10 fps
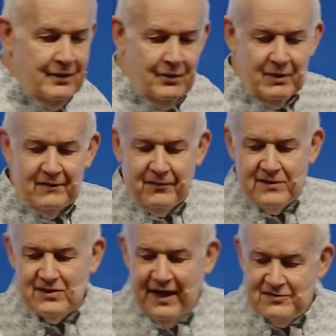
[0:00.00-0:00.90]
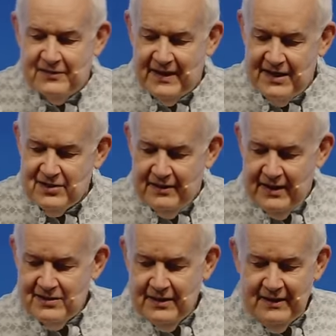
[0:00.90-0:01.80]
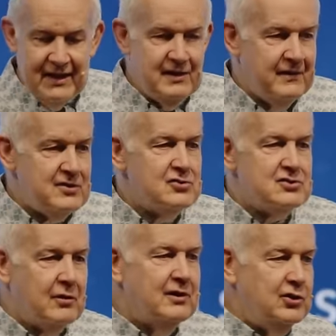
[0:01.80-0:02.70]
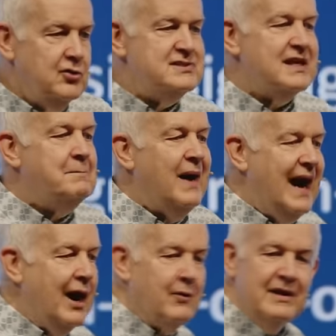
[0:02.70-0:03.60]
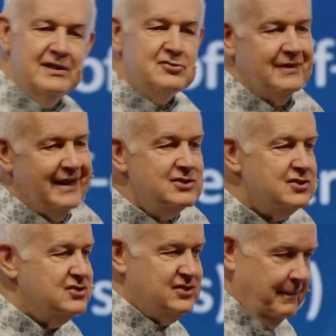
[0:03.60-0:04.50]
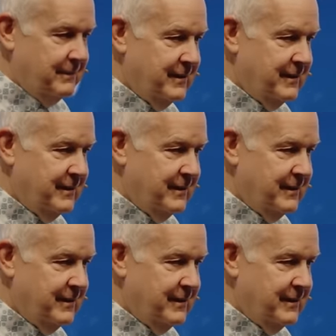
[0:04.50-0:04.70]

Well, the first classification of these are the individuals who are losing power in this relationship.